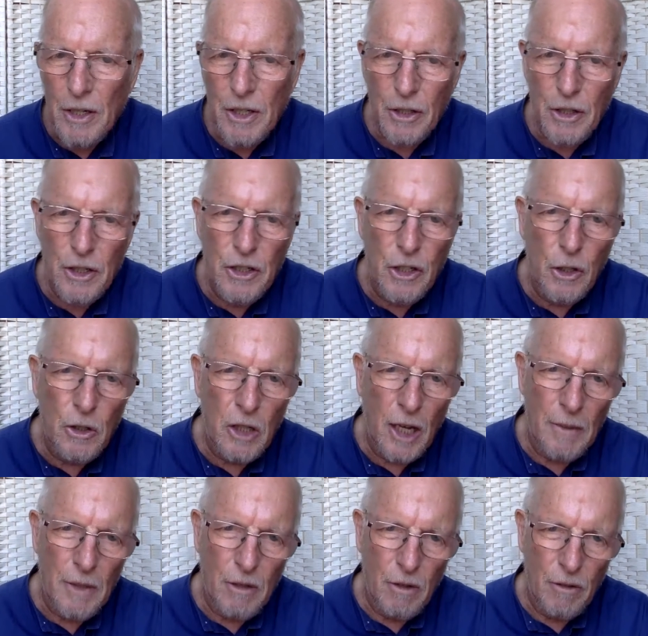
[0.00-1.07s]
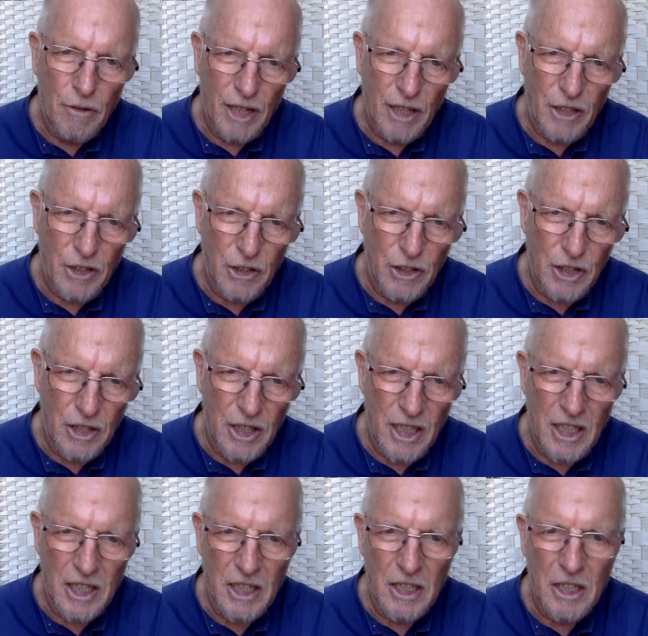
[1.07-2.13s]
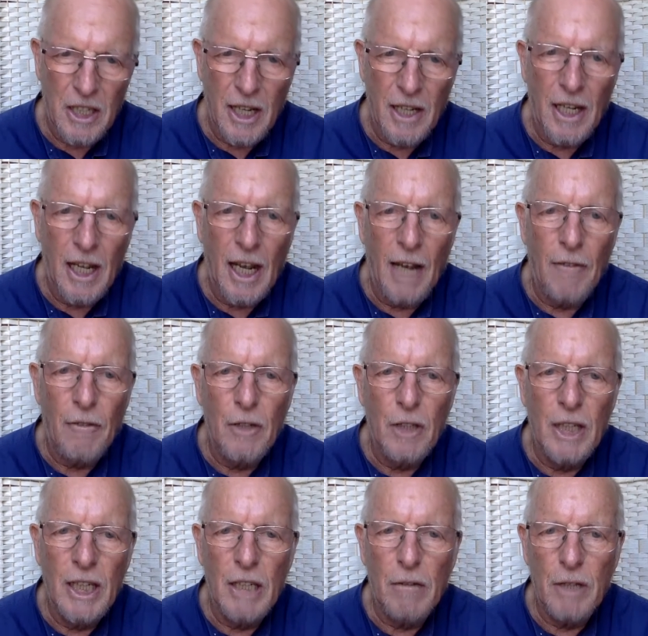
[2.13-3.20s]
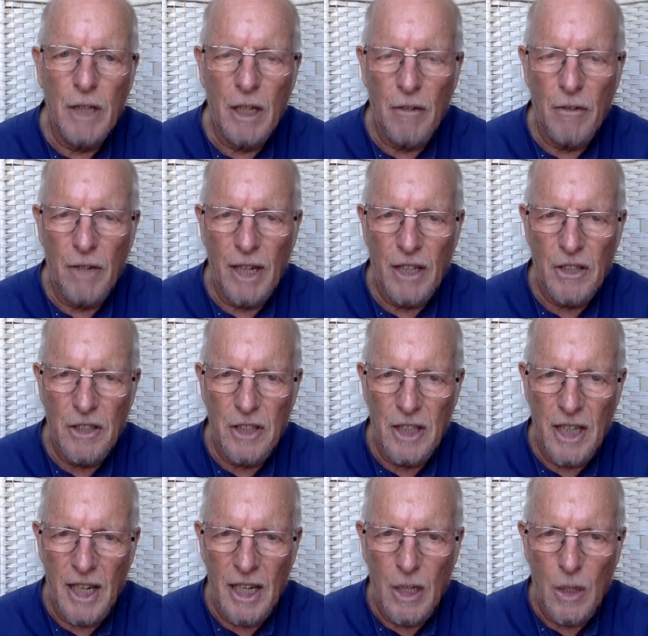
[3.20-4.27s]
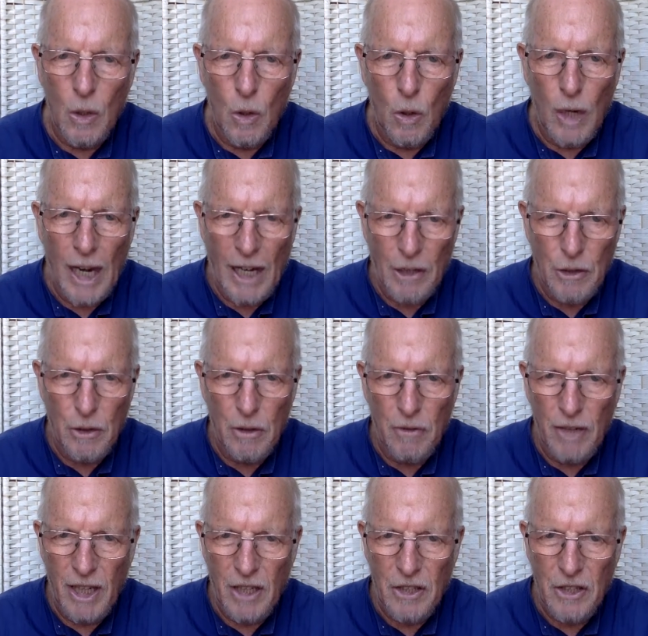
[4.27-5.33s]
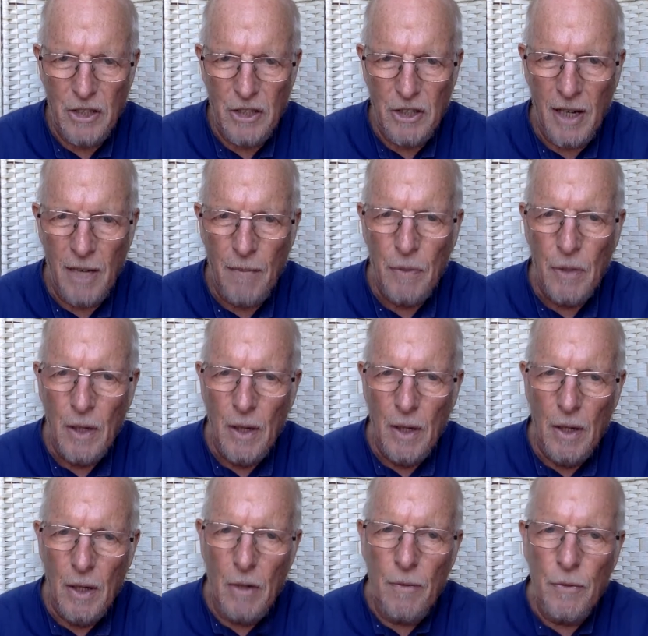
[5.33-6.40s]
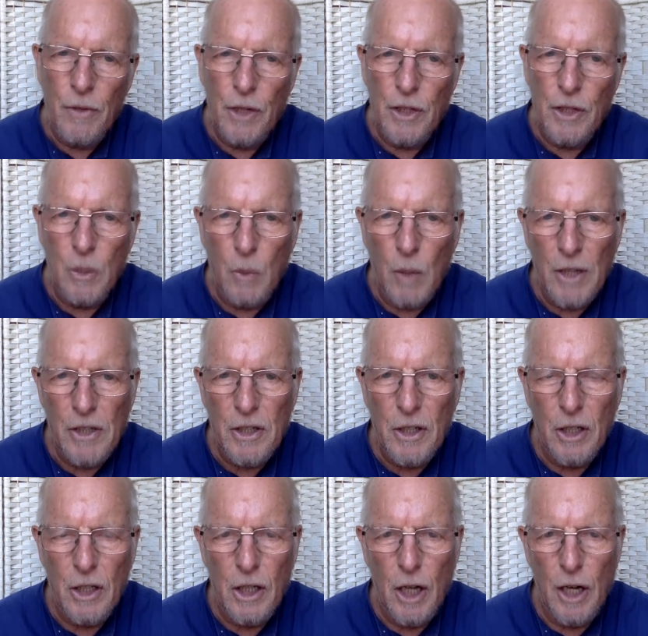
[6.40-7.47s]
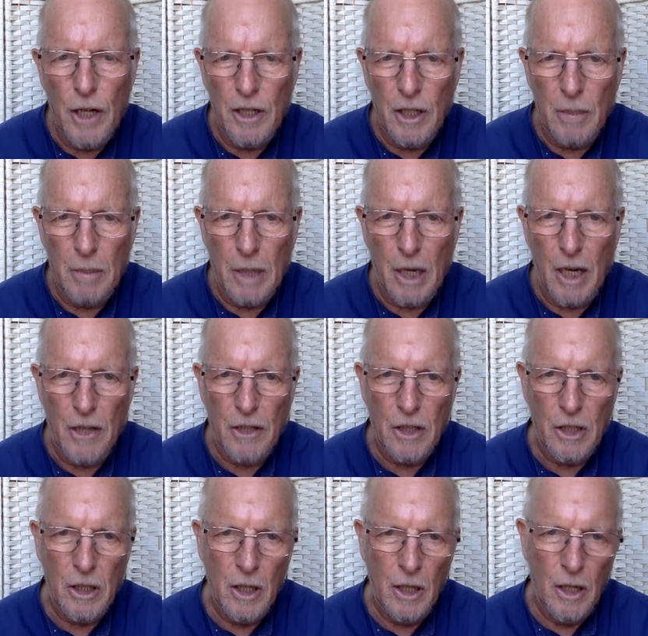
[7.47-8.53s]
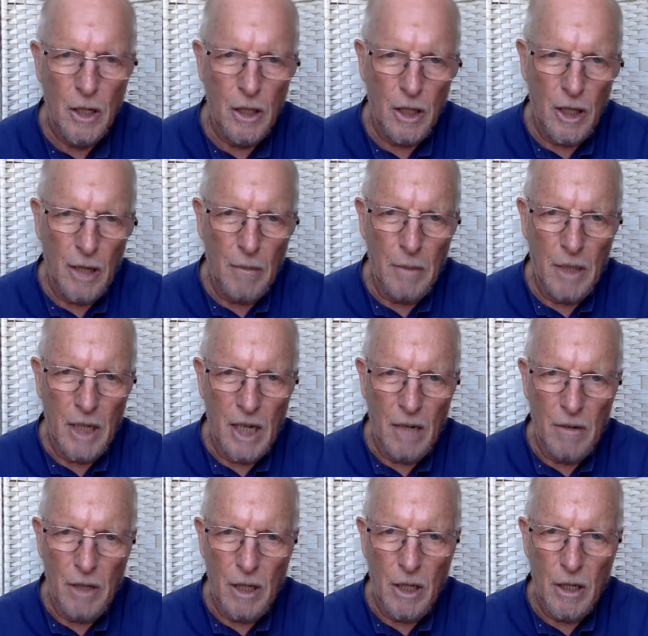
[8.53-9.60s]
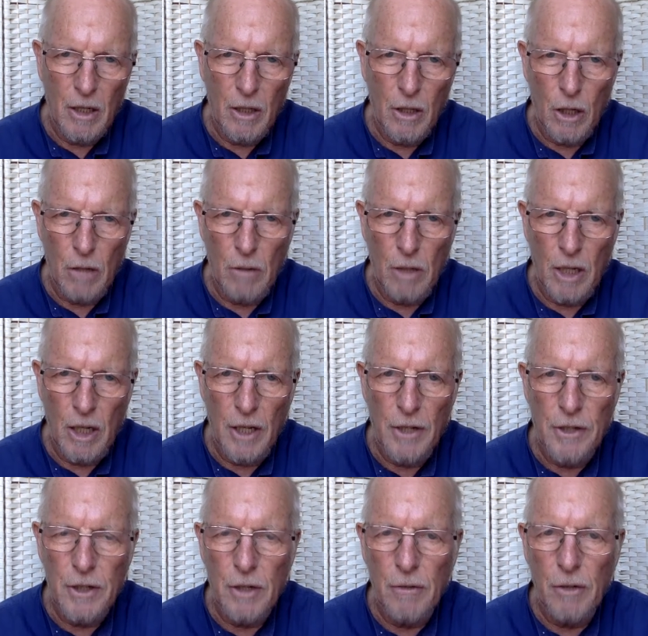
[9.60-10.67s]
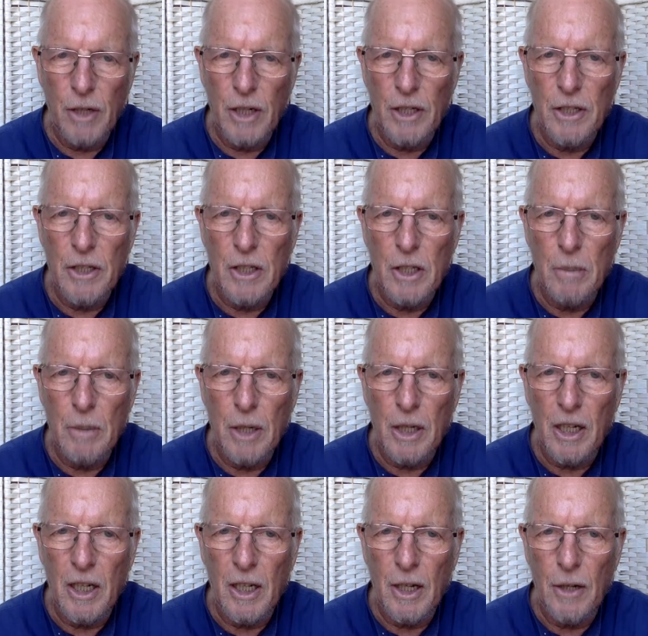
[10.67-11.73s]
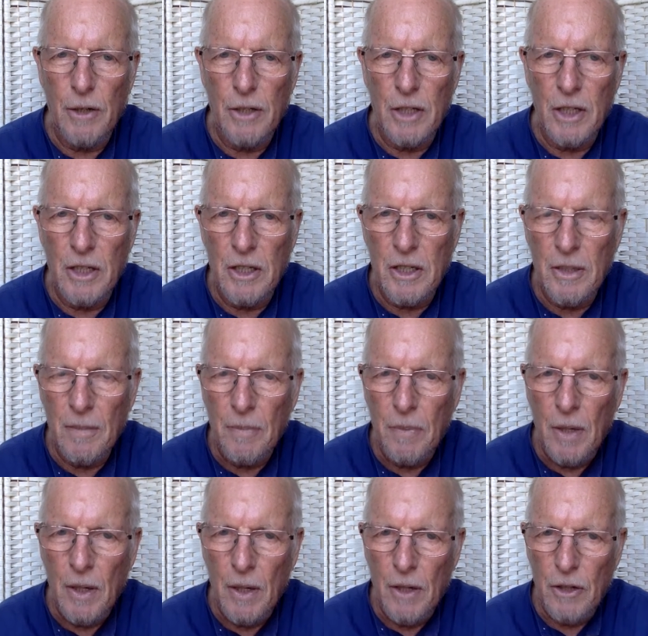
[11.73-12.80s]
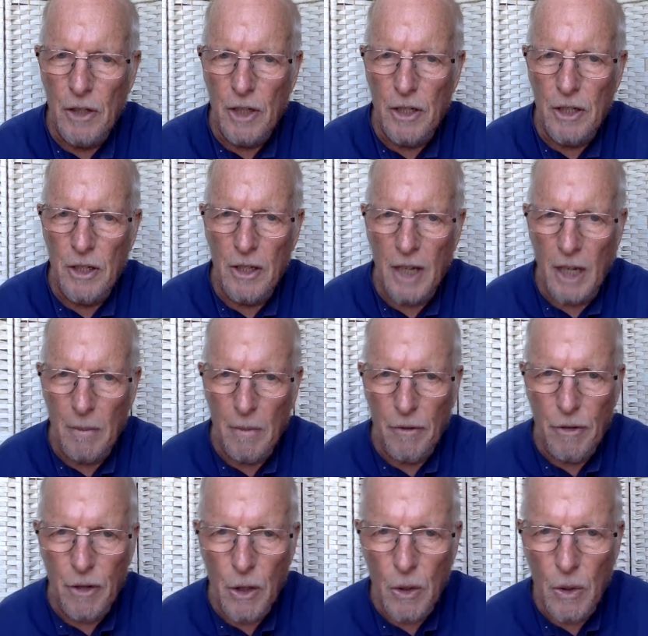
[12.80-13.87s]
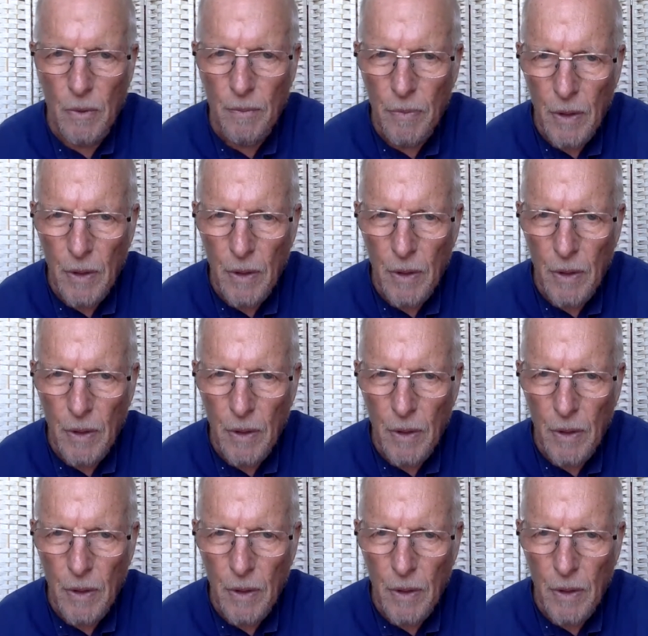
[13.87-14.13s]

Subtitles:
So there's two types of infectious diseases that have lingering effects today or actual effects today. There's the ones that occurred in the past, like malaria, gonorrhea, syphilis, tuberculosis, just to name a few.